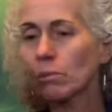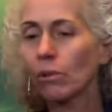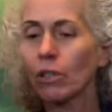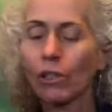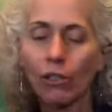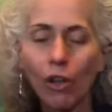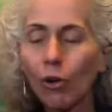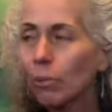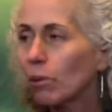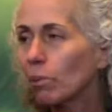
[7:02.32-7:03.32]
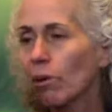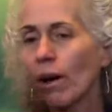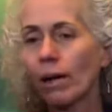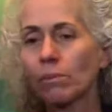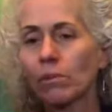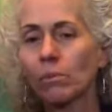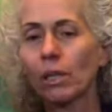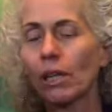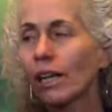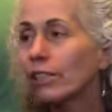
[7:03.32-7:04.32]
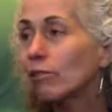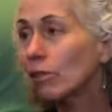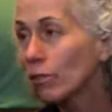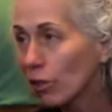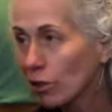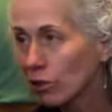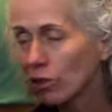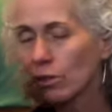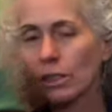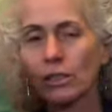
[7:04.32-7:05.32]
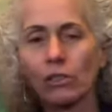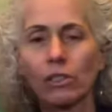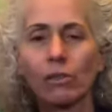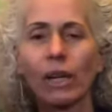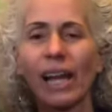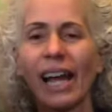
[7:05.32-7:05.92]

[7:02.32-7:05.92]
or a global problem, a universal issue,